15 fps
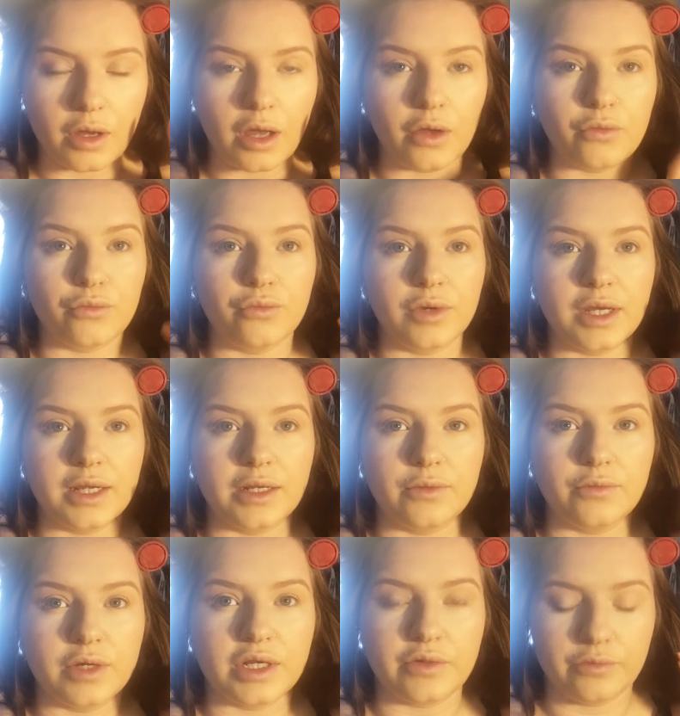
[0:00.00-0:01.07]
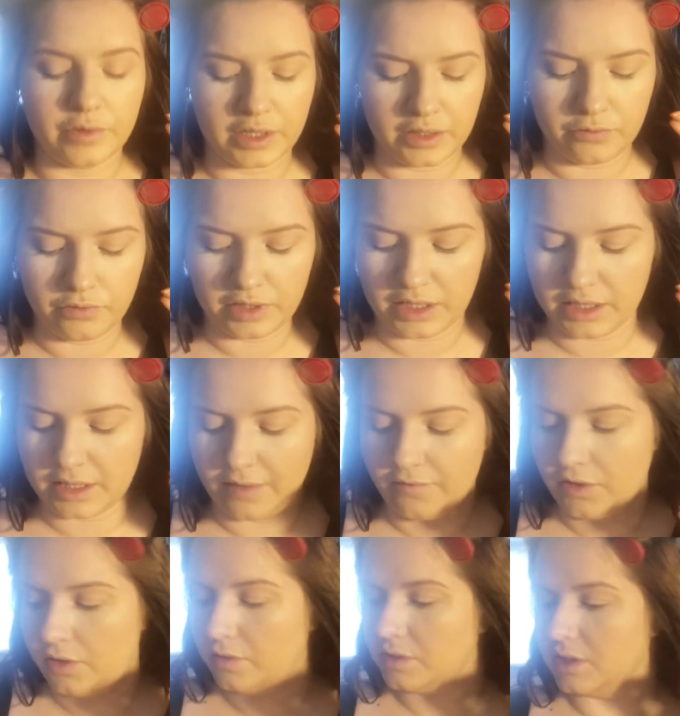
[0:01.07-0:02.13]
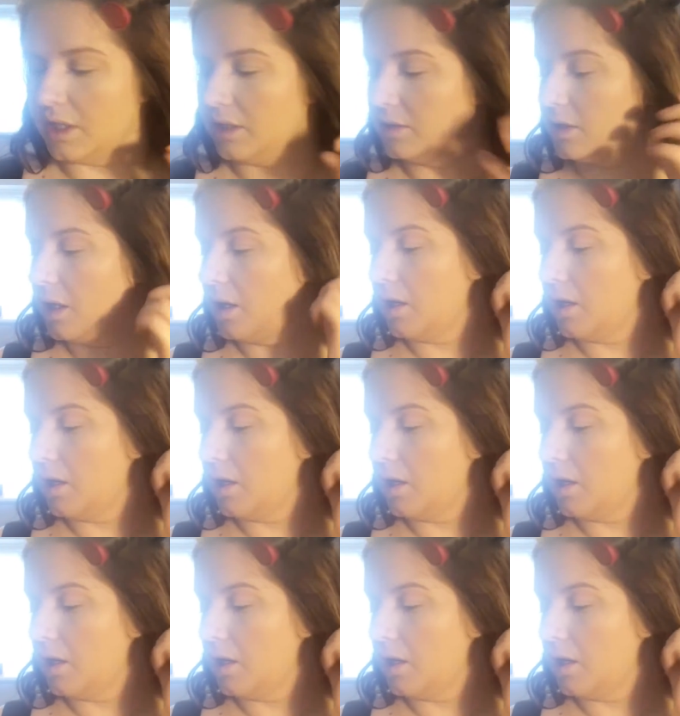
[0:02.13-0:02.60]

I really never use this,